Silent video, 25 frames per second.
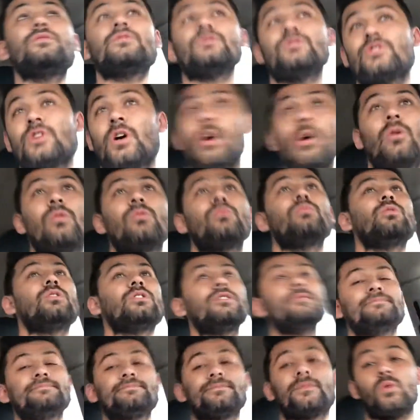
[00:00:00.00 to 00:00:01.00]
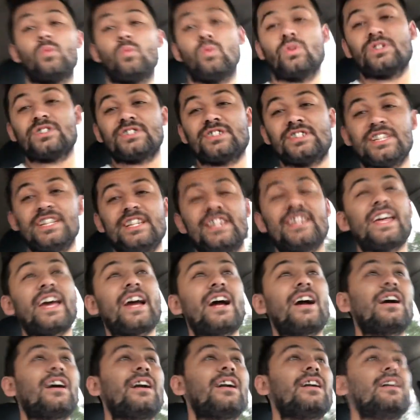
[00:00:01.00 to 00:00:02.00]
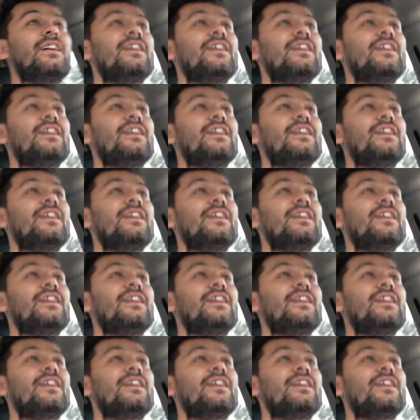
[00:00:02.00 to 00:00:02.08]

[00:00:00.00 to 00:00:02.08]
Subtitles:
So we'll see there.